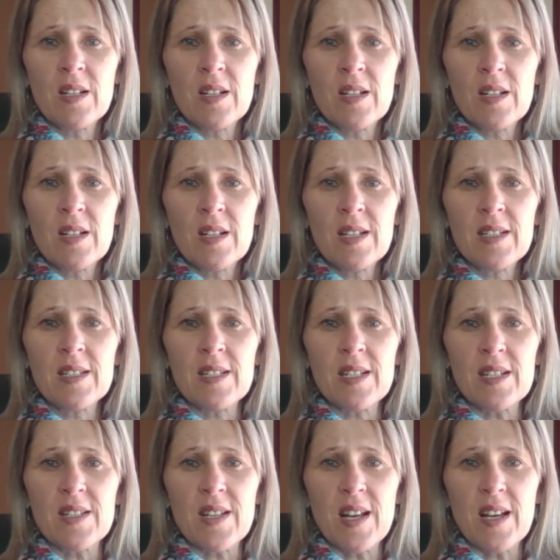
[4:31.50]
And
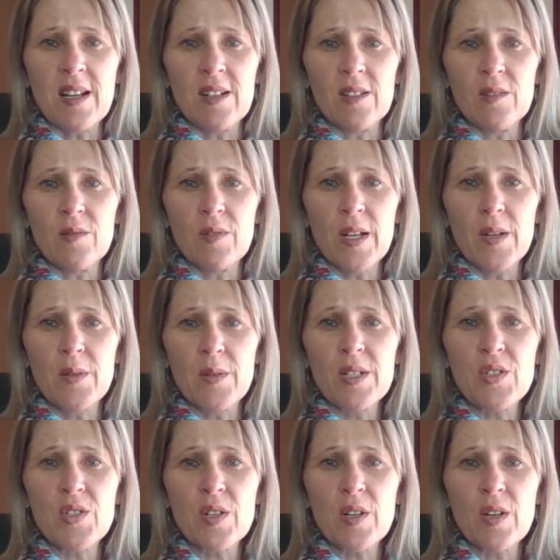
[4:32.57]
exhale very
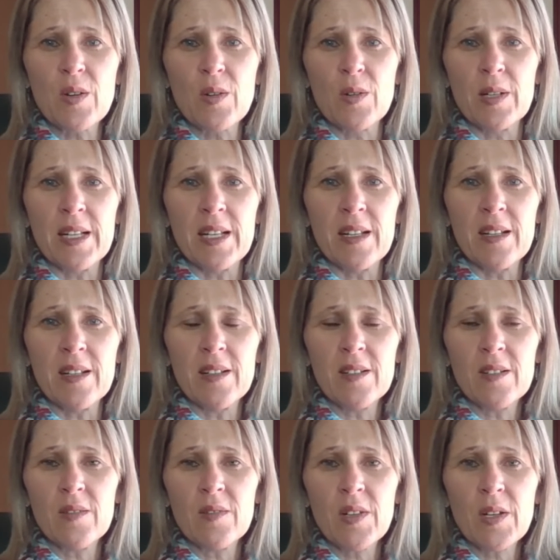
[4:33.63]
slowly,
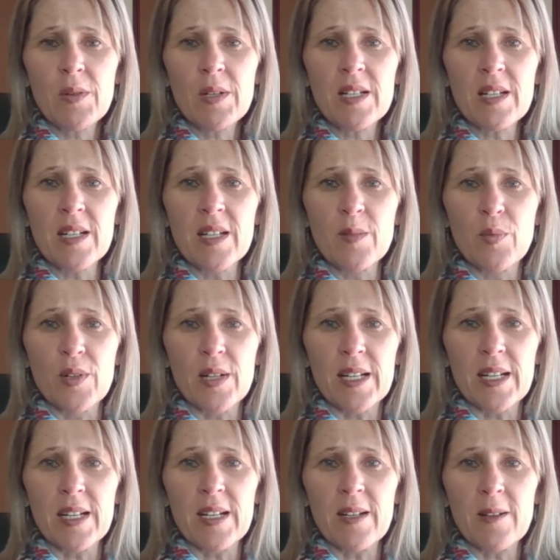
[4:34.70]
very
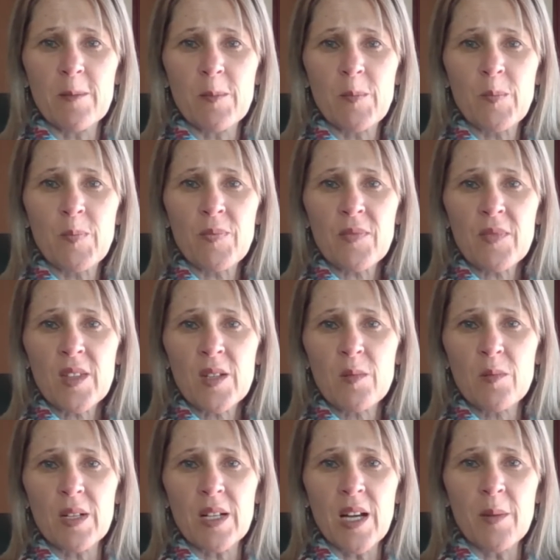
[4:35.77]
deliberately,
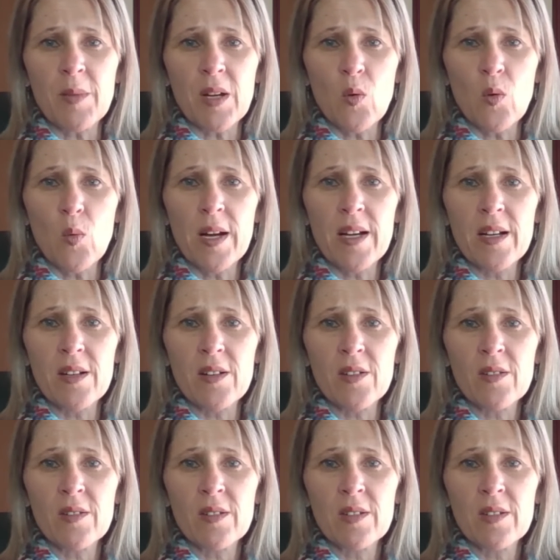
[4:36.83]
becoming aware